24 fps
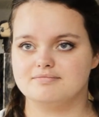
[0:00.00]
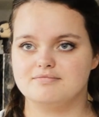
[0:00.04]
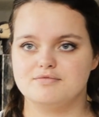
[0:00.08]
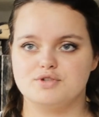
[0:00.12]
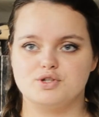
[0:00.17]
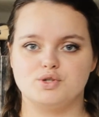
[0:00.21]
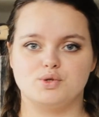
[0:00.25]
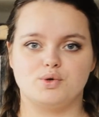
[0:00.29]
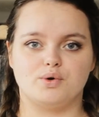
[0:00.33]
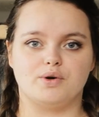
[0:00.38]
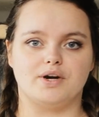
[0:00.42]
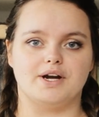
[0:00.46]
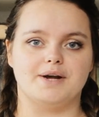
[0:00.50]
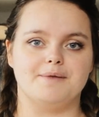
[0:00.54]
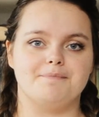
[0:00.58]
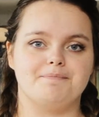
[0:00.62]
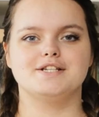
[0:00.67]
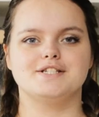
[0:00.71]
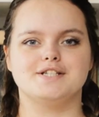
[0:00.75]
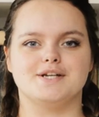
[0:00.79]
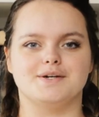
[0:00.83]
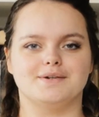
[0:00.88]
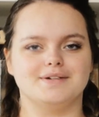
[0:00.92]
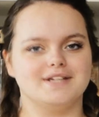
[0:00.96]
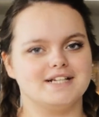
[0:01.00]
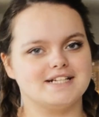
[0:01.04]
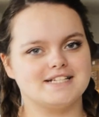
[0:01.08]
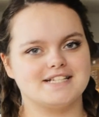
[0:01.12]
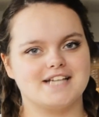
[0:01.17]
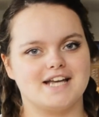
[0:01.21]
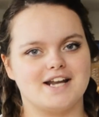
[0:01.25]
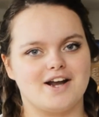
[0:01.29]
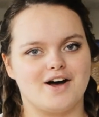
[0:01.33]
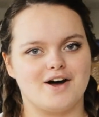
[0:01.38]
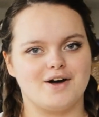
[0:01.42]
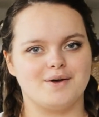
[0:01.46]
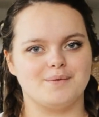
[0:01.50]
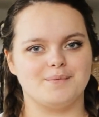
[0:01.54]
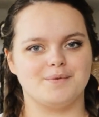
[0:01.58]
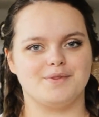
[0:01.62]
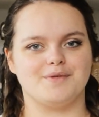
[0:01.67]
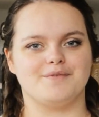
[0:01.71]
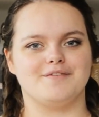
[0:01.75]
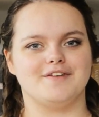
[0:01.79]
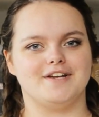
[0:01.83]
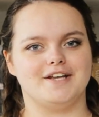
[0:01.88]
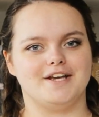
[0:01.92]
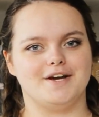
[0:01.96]
story. So let's get on with
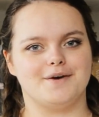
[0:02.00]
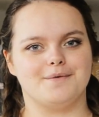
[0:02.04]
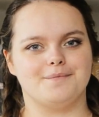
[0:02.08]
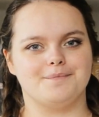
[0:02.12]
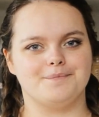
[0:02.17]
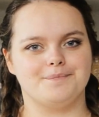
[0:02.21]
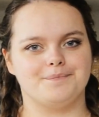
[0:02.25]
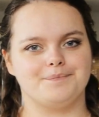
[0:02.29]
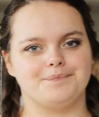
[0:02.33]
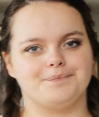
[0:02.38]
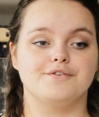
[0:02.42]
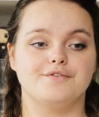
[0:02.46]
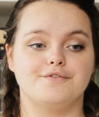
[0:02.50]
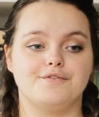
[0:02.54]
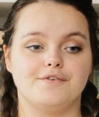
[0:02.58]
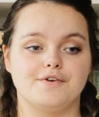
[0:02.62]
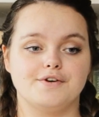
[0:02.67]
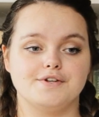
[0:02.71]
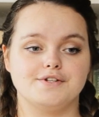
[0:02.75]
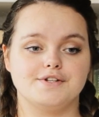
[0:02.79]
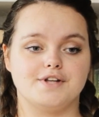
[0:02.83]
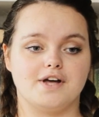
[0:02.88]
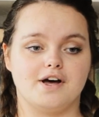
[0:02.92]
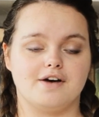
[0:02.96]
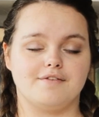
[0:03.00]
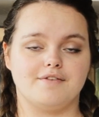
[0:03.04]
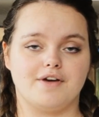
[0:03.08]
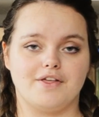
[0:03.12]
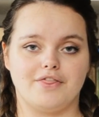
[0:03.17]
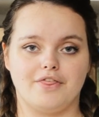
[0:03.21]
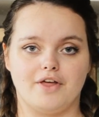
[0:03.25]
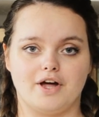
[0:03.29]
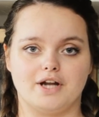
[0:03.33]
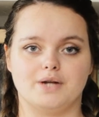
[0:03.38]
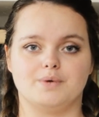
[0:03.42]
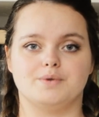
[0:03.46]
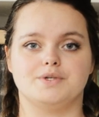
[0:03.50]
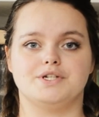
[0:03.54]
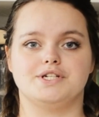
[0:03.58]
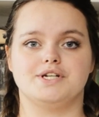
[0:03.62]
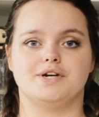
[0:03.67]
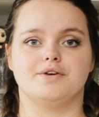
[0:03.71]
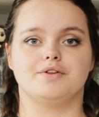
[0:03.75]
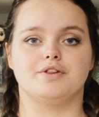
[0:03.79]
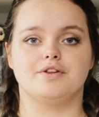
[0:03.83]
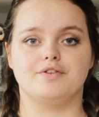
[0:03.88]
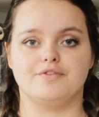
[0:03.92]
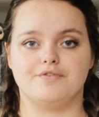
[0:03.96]
the video. First off, I thought I would
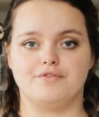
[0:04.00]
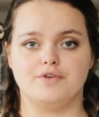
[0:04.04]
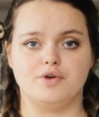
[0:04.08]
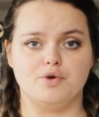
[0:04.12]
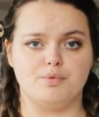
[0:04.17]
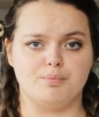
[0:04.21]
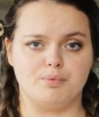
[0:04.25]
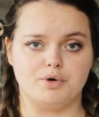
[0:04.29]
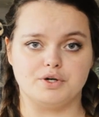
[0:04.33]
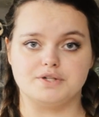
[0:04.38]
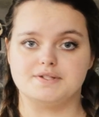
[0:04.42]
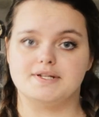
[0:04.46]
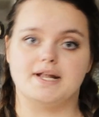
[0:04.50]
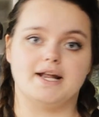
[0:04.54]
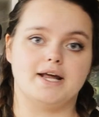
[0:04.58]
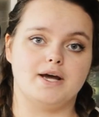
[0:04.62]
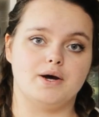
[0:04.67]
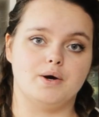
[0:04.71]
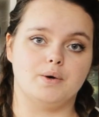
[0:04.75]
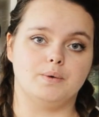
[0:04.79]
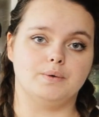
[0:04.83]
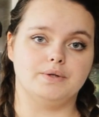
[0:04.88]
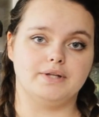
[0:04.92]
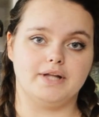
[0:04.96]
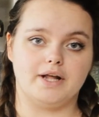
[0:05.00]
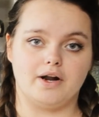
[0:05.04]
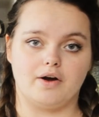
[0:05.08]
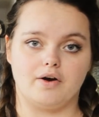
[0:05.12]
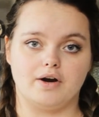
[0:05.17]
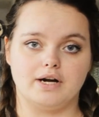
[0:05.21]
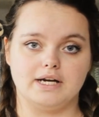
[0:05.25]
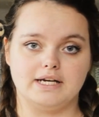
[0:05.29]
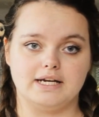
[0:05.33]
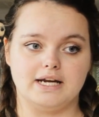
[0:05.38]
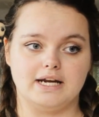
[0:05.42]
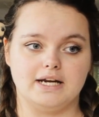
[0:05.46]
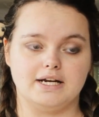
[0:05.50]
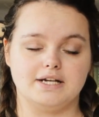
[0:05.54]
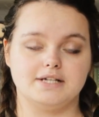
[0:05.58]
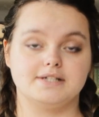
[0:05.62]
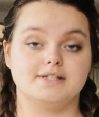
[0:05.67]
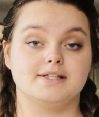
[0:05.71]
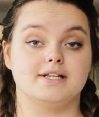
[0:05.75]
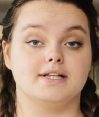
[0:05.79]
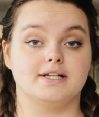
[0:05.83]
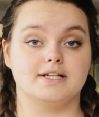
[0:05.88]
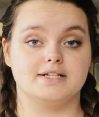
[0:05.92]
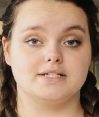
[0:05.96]
share the few books that I own that are in Danish.
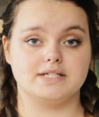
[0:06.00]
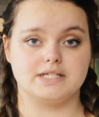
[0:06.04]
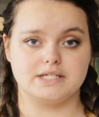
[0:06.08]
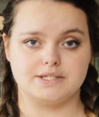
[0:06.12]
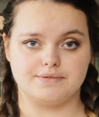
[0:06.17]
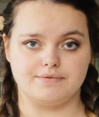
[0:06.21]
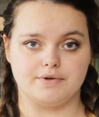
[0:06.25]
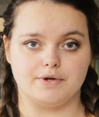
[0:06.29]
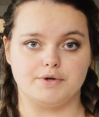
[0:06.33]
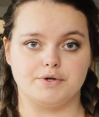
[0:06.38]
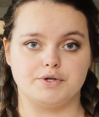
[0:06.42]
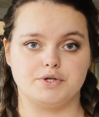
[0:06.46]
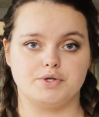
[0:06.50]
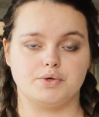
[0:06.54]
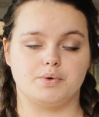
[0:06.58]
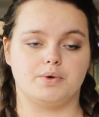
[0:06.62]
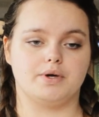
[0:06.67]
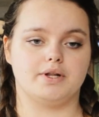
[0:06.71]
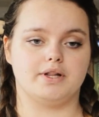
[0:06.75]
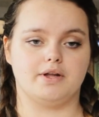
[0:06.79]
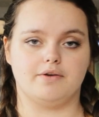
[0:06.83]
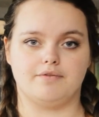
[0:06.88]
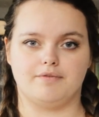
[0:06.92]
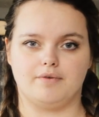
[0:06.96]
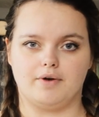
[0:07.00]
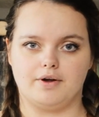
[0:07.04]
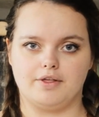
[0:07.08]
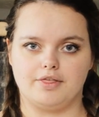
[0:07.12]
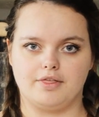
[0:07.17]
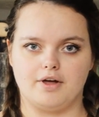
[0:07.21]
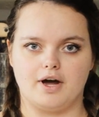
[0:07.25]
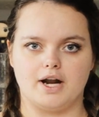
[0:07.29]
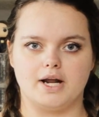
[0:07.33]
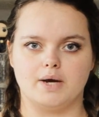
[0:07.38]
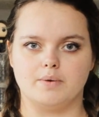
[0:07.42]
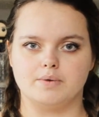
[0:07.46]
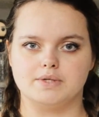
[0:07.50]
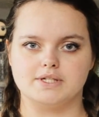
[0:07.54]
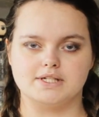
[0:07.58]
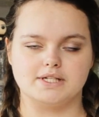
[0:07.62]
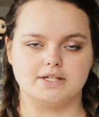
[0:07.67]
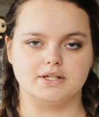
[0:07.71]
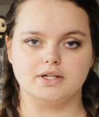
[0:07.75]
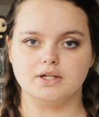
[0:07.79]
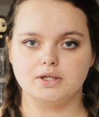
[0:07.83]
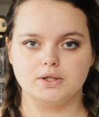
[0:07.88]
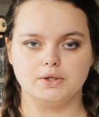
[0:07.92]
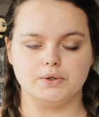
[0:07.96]
The list is very short, therefore I thought I would
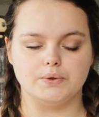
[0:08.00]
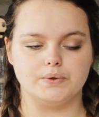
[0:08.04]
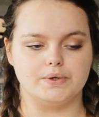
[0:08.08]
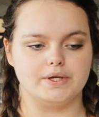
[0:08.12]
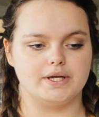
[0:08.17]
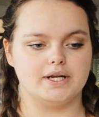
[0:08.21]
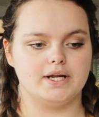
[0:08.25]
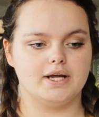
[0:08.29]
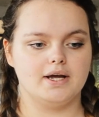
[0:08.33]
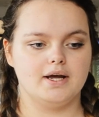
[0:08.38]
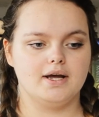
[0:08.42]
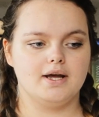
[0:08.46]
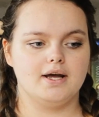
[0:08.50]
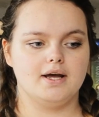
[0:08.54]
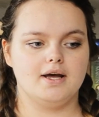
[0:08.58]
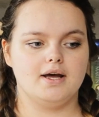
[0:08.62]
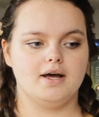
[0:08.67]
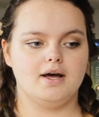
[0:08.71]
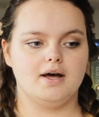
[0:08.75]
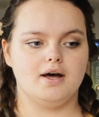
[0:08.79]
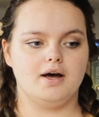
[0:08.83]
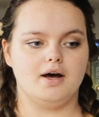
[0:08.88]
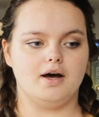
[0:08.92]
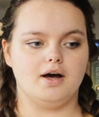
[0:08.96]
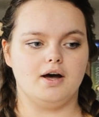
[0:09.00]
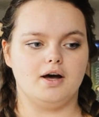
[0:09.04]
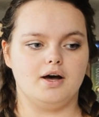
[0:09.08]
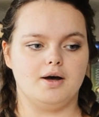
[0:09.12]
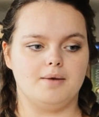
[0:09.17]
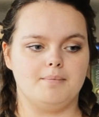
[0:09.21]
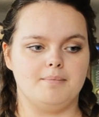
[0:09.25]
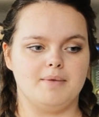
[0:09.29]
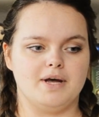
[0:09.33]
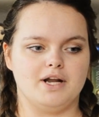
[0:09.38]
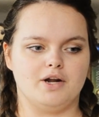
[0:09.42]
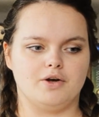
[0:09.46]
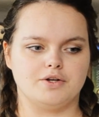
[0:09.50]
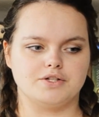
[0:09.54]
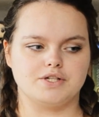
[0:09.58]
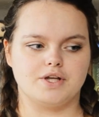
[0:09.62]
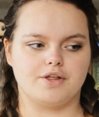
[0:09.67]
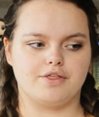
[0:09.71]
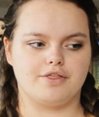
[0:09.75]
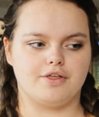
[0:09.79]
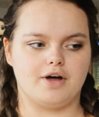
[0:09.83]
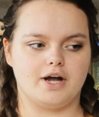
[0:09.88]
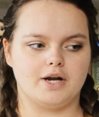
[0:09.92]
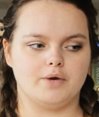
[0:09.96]
still include it. And also
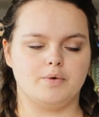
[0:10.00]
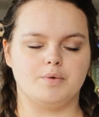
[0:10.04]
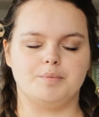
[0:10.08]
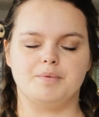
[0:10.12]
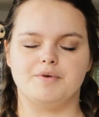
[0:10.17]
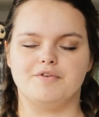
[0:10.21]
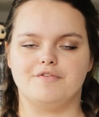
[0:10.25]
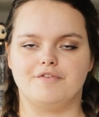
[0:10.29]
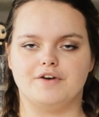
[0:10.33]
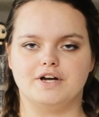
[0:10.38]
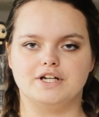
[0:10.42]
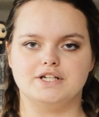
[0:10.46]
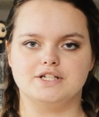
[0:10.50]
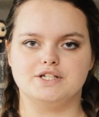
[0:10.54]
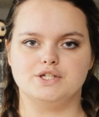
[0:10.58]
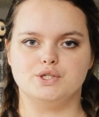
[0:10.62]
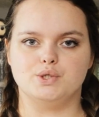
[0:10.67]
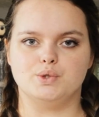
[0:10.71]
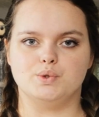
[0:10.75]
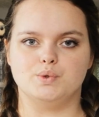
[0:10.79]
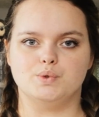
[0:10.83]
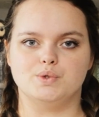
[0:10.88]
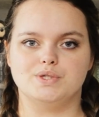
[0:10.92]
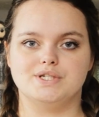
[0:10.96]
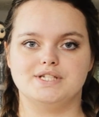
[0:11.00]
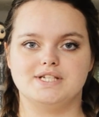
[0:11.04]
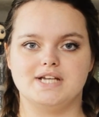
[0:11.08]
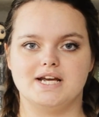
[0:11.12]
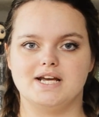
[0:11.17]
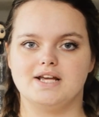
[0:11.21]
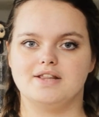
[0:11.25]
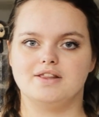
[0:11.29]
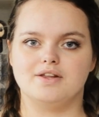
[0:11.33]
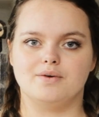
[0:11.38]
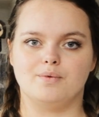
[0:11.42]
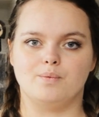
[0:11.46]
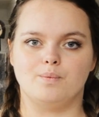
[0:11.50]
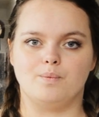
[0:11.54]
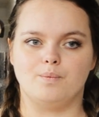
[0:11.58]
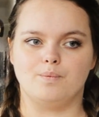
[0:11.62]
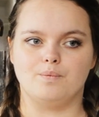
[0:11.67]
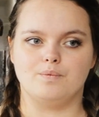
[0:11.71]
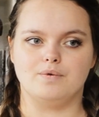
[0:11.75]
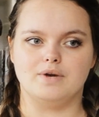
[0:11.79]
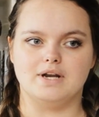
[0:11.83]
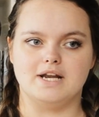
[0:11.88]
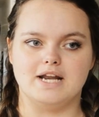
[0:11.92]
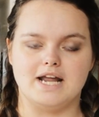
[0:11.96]
I thought it would be fun to say the
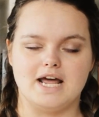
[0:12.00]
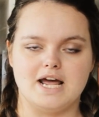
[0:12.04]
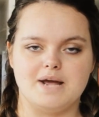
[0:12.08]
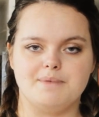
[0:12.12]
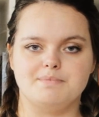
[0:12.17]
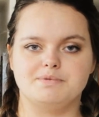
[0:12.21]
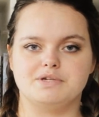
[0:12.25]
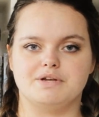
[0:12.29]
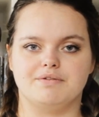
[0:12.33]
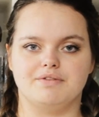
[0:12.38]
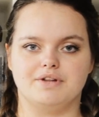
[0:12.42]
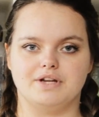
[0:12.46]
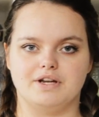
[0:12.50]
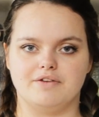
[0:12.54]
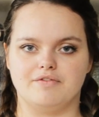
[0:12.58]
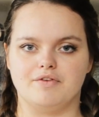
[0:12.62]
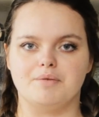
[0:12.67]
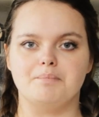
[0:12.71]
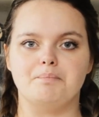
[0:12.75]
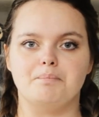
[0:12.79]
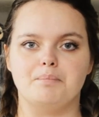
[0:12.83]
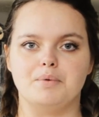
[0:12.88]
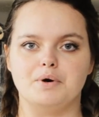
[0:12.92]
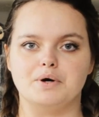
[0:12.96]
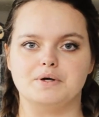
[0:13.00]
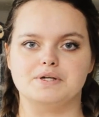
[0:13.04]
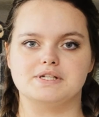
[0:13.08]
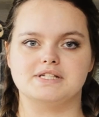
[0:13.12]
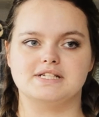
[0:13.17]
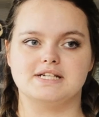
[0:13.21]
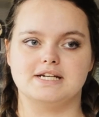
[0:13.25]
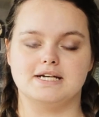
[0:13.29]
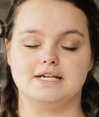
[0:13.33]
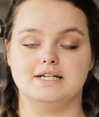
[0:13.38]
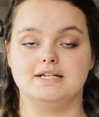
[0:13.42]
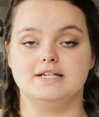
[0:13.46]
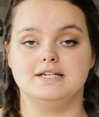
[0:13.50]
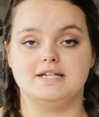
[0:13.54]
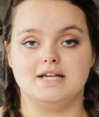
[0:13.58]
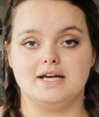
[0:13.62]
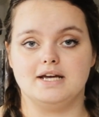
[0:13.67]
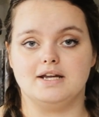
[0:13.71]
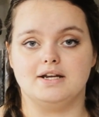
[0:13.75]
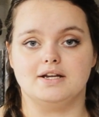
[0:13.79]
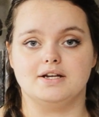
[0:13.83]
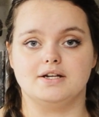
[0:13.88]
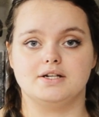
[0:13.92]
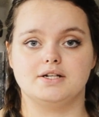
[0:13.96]
names of the different books in
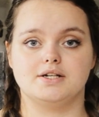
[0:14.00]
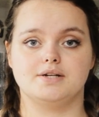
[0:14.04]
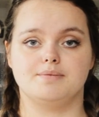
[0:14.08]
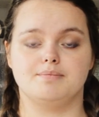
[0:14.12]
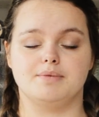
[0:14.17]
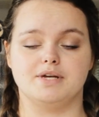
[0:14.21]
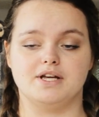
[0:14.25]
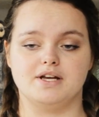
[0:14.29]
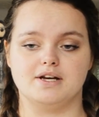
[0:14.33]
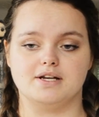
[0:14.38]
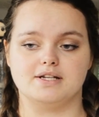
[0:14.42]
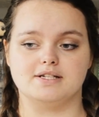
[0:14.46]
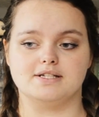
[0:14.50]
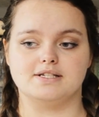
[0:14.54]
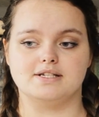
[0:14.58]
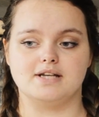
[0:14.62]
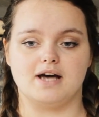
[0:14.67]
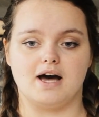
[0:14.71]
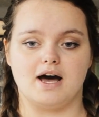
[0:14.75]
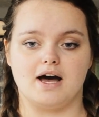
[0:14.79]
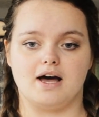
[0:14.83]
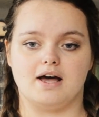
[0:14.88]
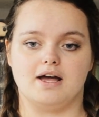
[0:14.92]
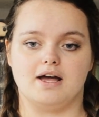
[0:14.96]
Danish because